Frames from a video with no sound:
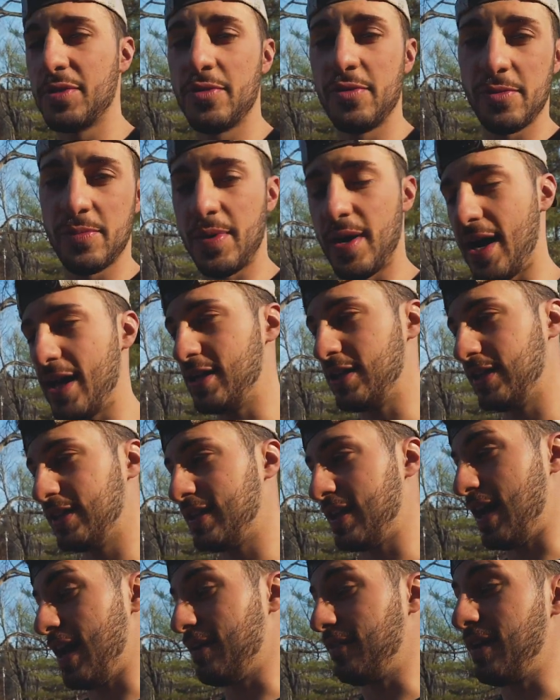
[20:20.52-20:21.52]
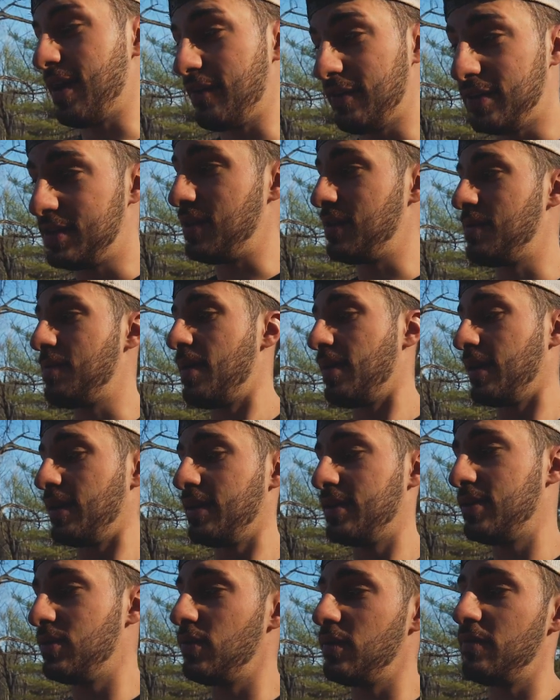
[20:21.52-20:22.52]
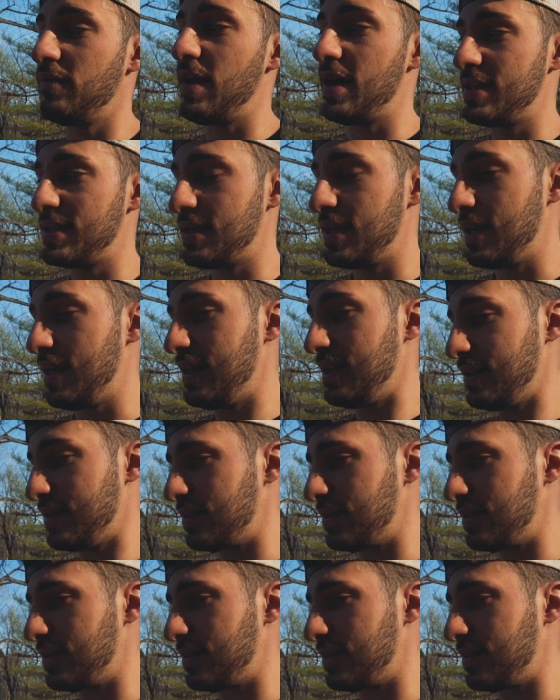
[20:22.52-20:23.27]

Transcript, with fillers: a cool project, I don't have a ton of money to invest in it,